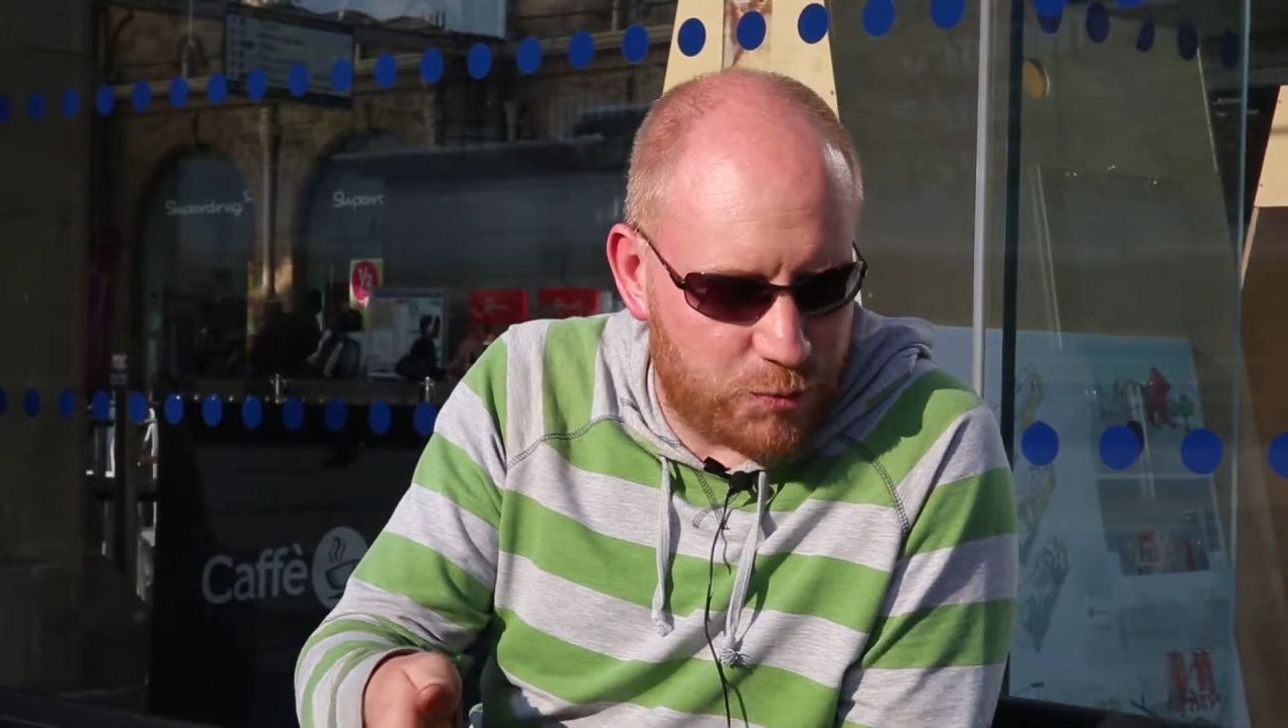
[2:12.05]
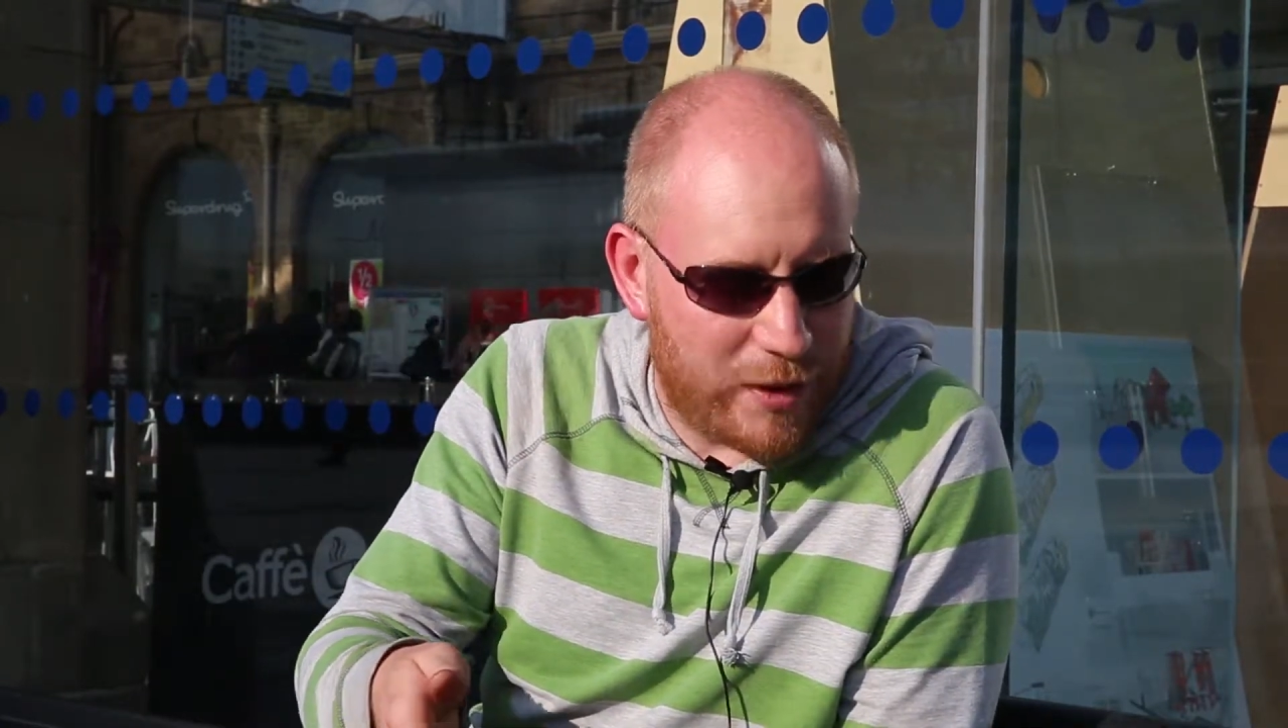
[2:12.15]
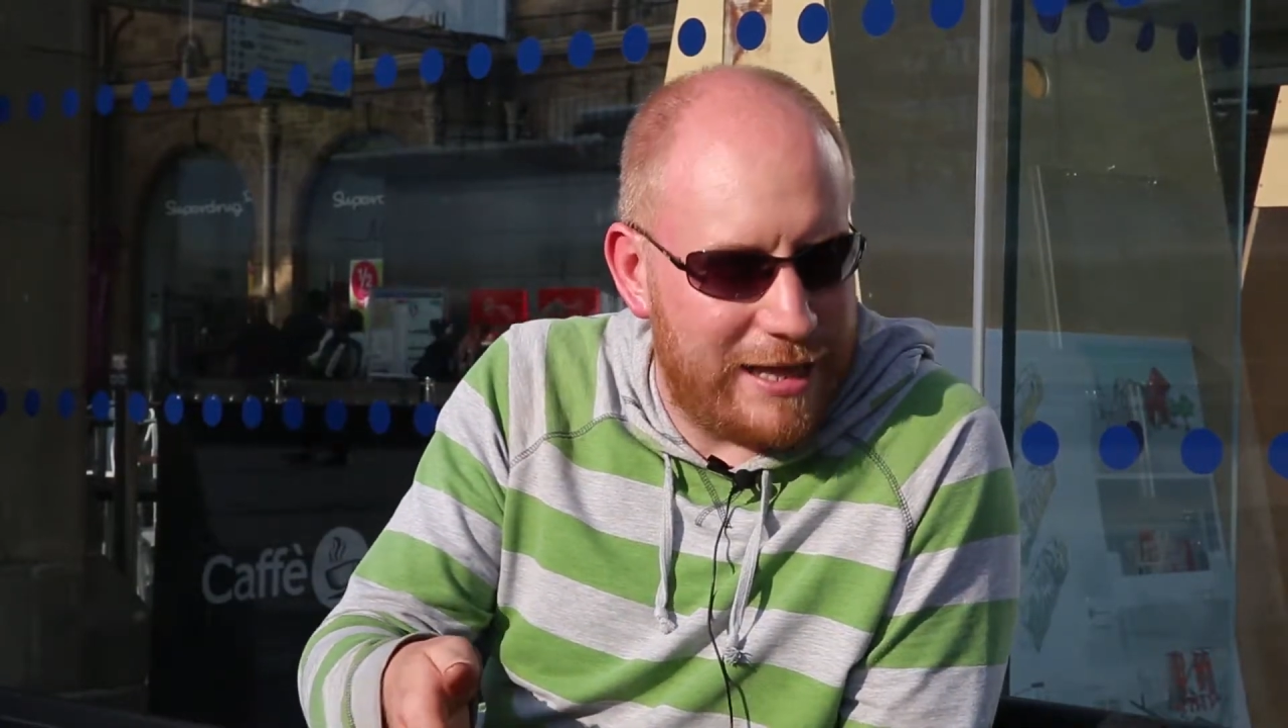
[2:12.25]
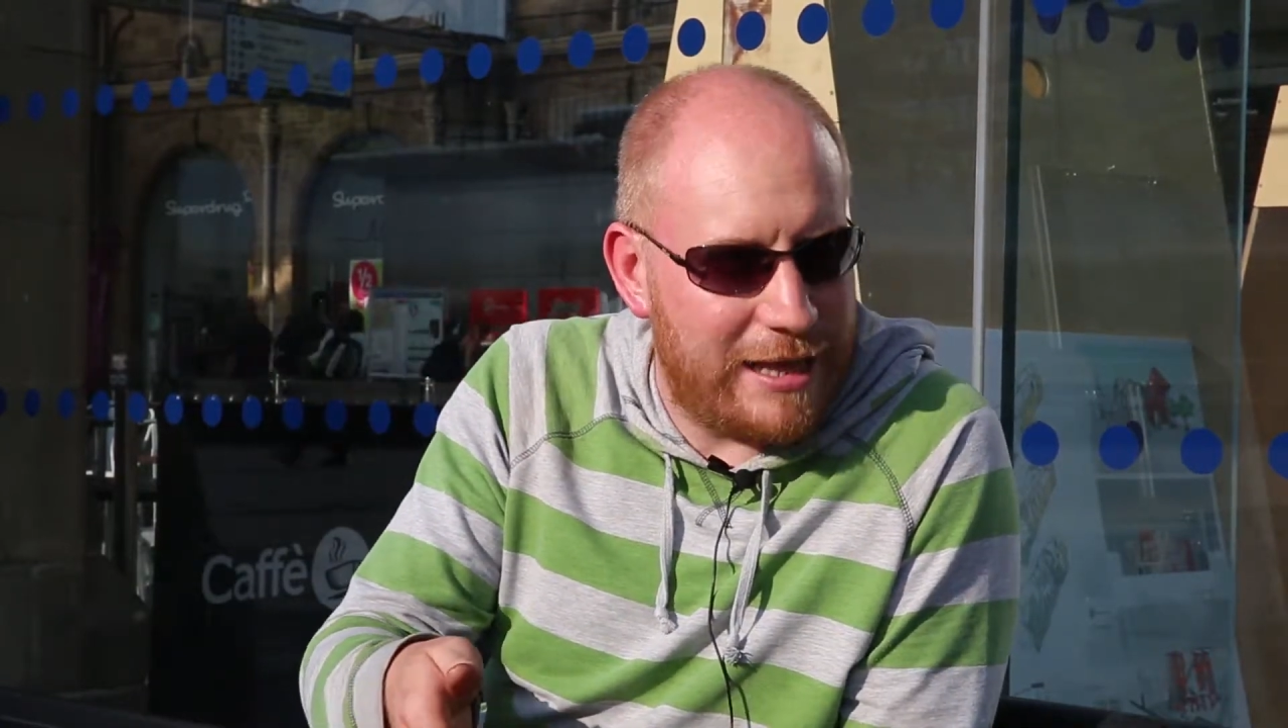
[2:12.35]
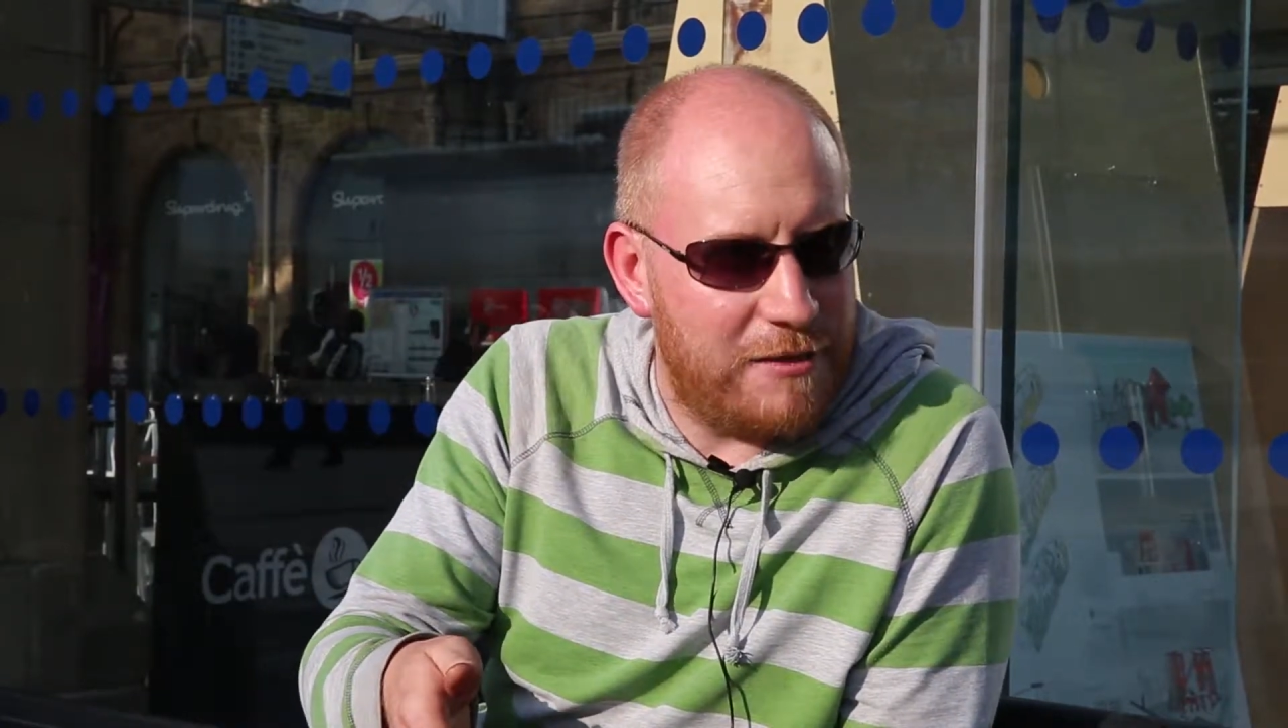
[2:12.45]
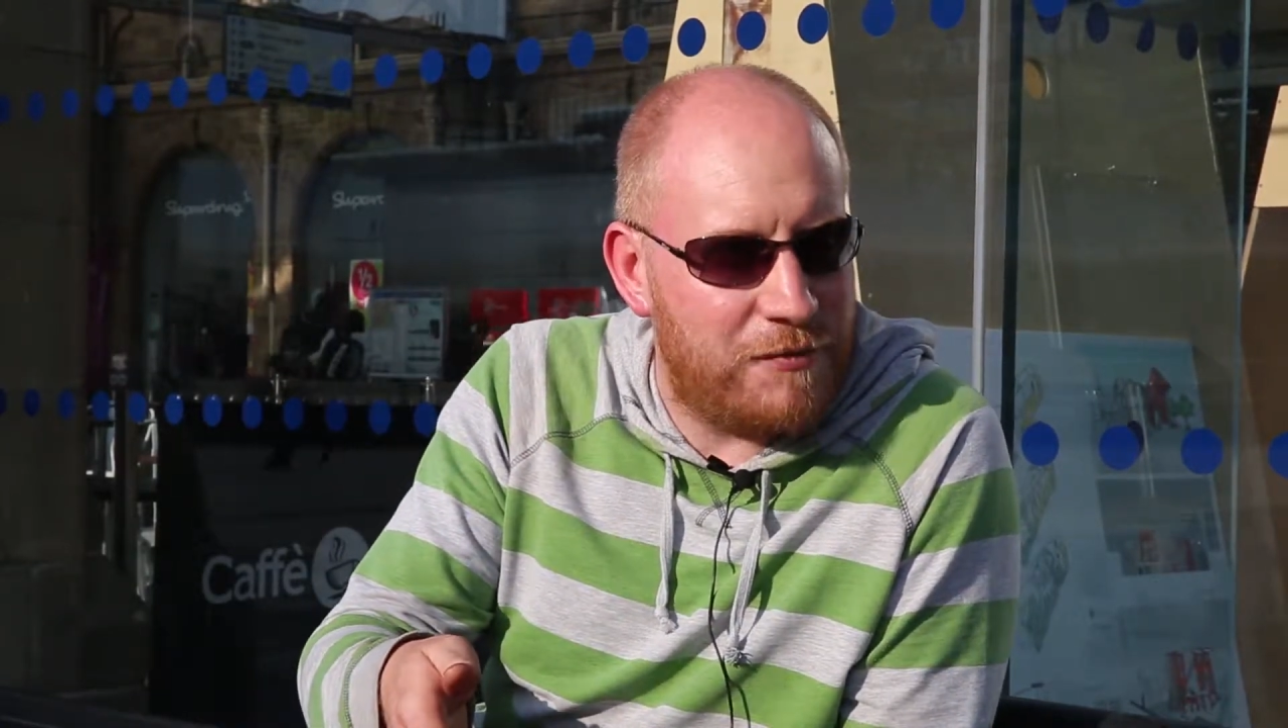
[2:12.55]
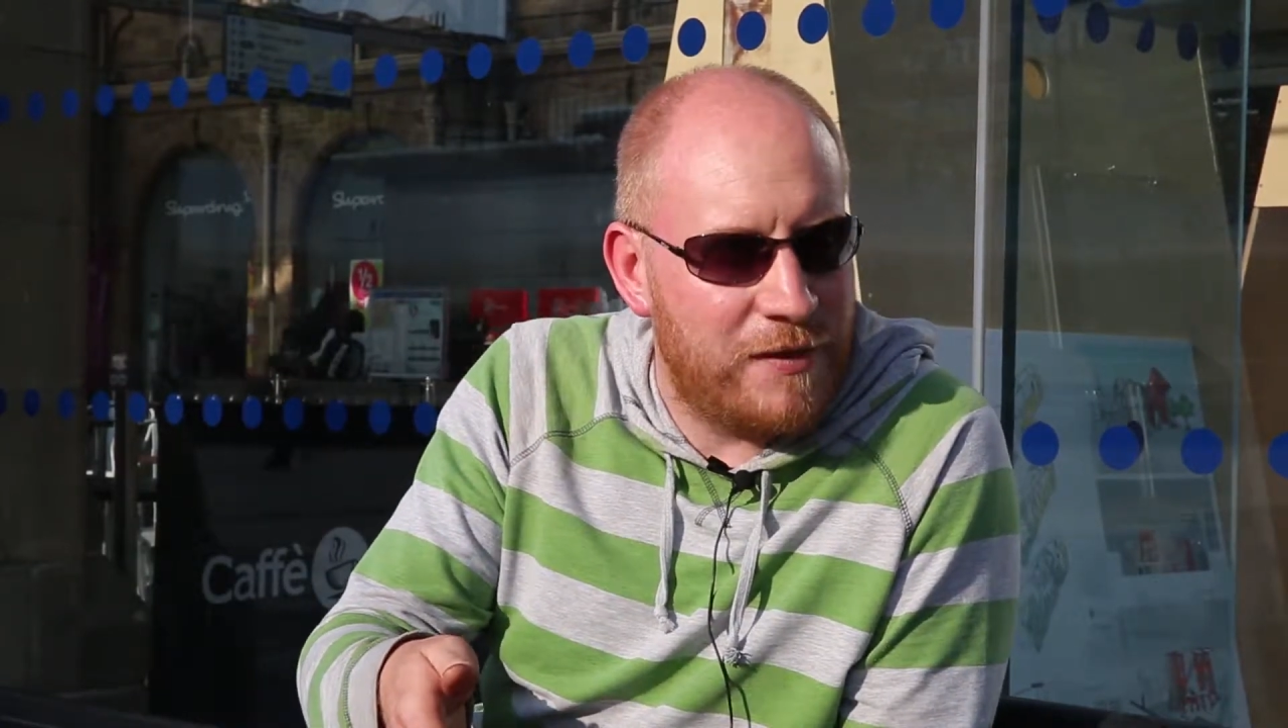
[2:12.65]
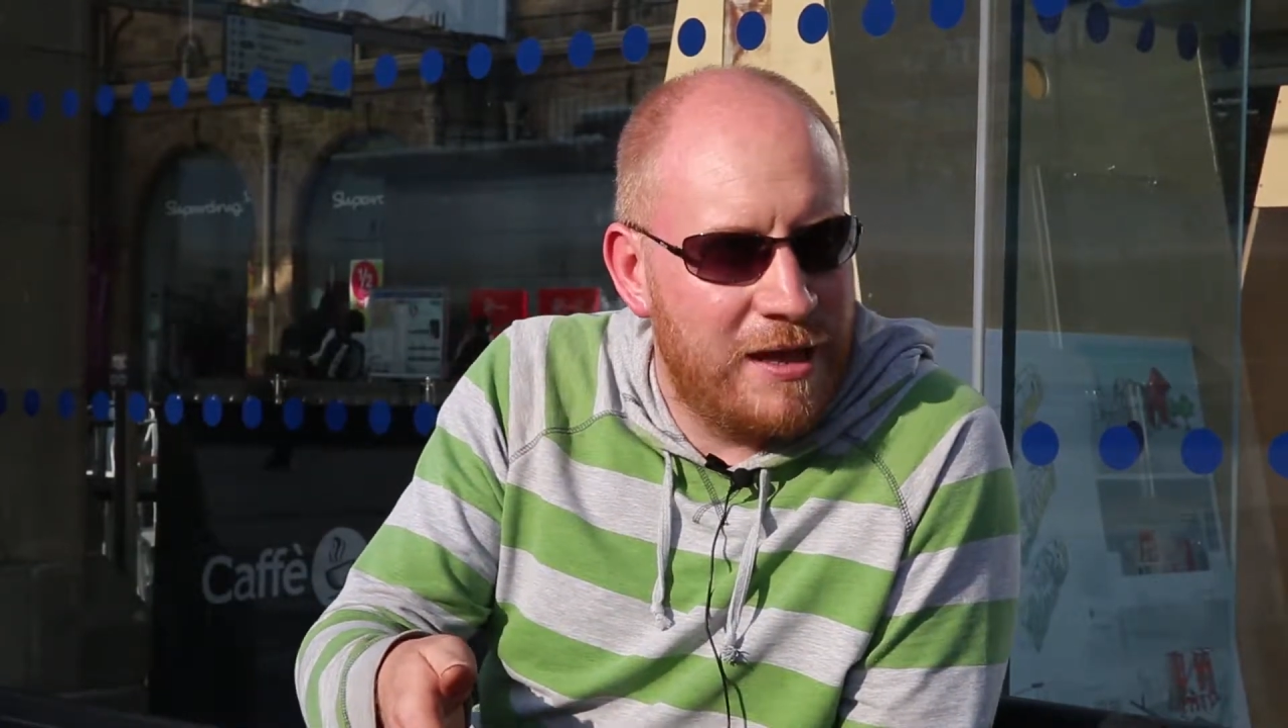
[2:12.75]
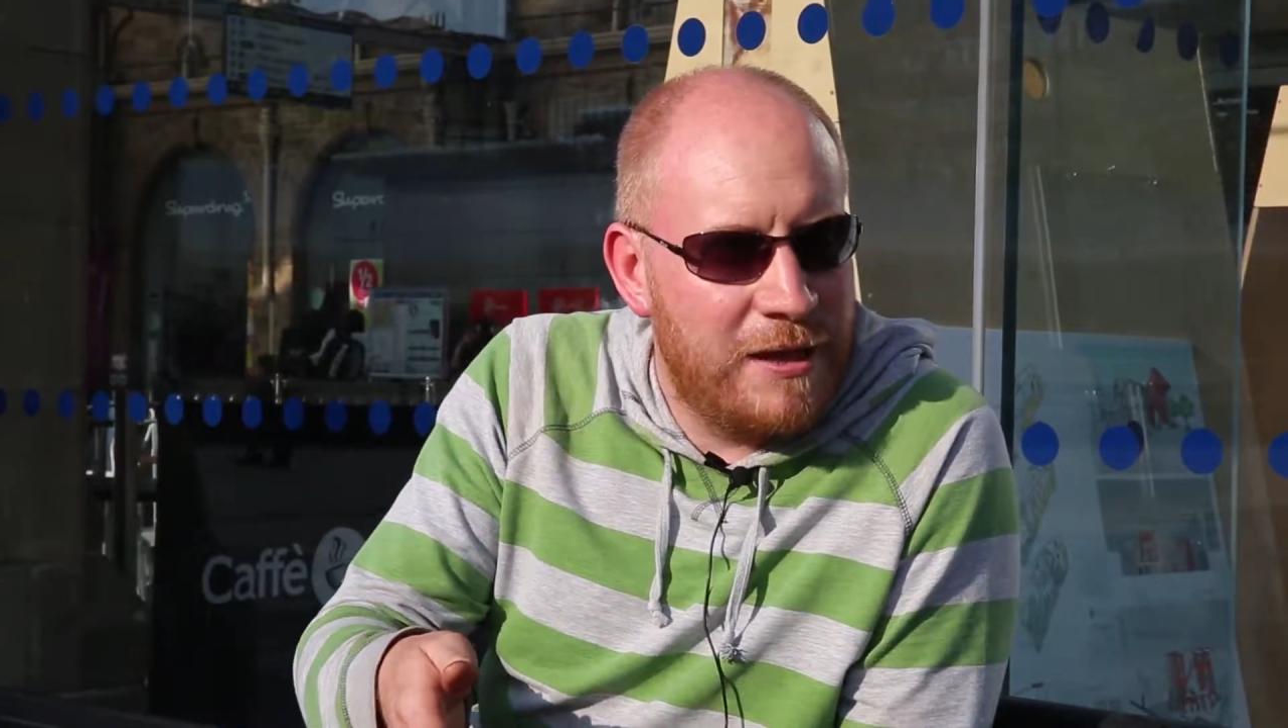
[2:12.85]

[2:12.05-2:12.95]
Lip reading: where they've